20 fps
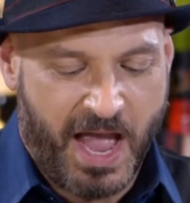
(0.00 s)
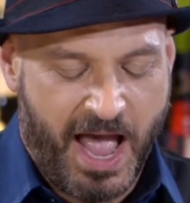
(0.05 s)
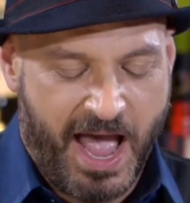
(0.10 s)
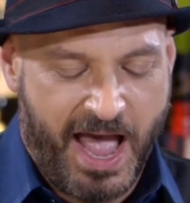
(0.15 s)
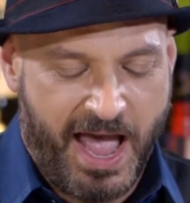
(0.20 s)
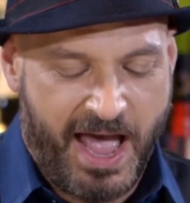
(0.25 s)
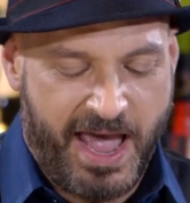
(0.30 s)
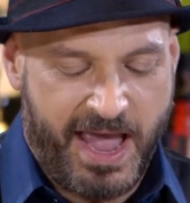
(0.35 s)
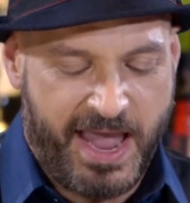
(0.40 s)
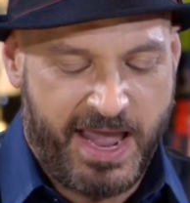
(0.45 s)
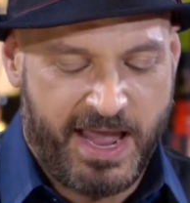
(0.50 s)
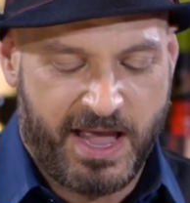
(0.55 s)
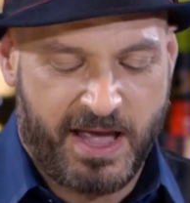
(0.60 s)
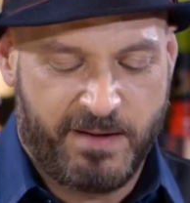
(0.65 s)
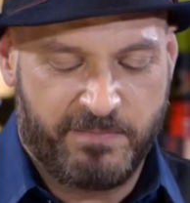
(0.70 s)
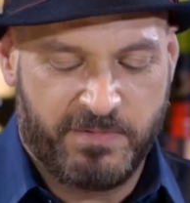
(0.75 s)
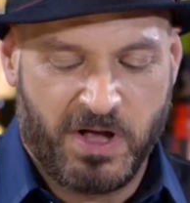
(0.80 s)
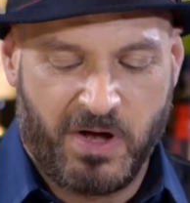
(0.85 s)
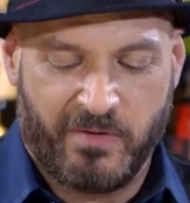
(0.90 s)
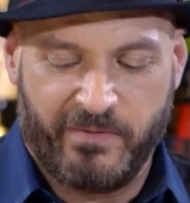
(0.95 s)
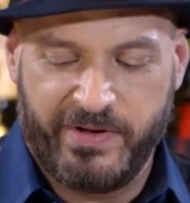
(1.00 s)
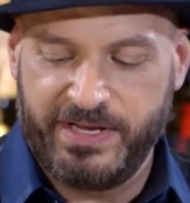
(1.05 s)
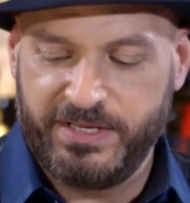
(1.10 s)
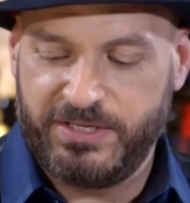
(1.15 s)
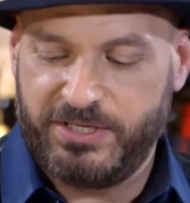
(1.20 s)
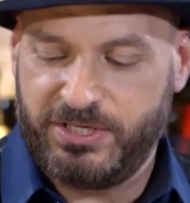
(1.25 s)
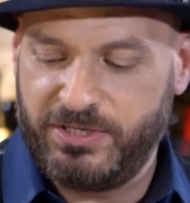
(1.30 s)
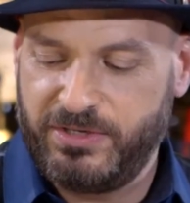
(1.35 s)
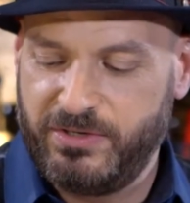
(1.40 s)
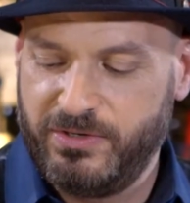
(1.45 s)
I am
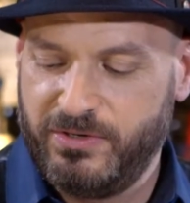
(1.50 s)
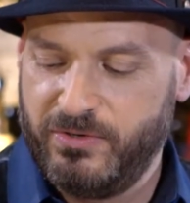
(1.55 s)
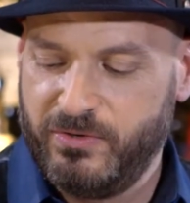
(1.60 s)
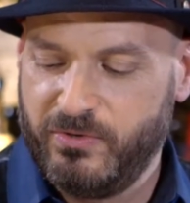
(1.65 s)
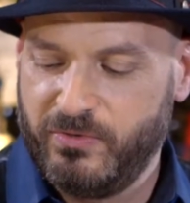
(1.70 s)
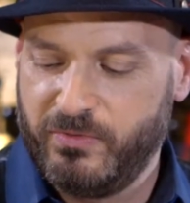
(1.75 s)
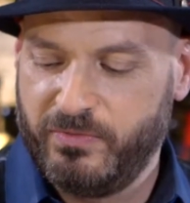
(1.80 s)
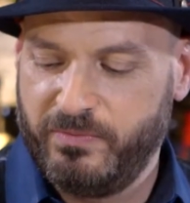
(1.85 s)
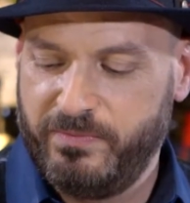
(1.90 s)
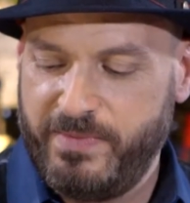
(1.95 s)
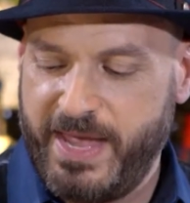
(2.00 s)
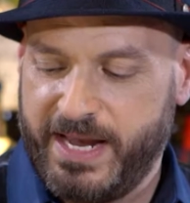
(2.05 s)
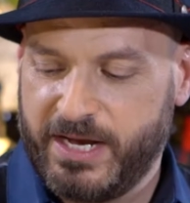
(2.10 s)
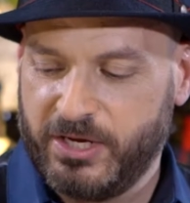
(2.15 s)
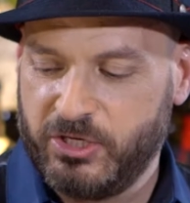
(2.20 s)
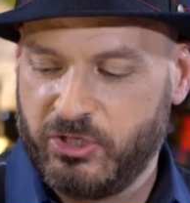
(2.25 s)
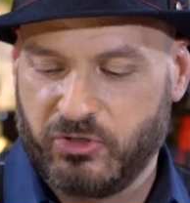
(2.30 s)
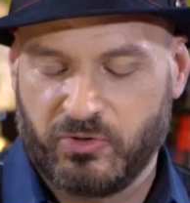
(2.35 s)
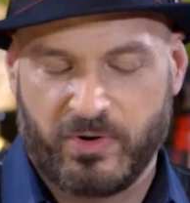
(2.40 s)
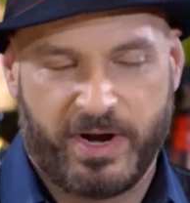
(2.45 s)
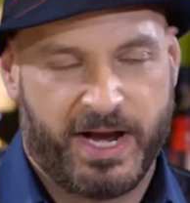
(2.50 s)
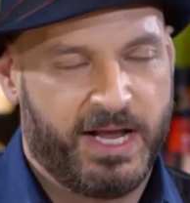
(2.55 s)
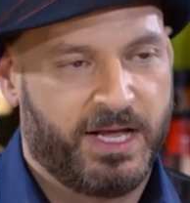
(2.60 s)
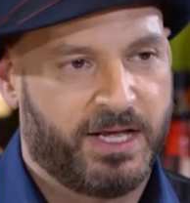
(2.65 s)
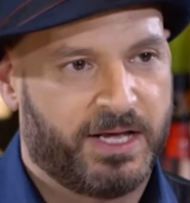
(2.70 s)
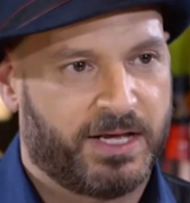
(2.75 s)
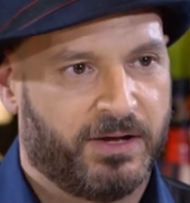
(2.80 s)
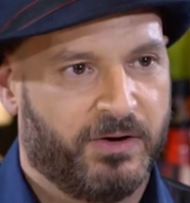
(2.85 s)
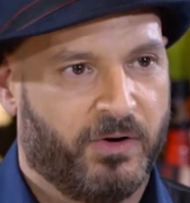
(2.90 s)
going to make a drink,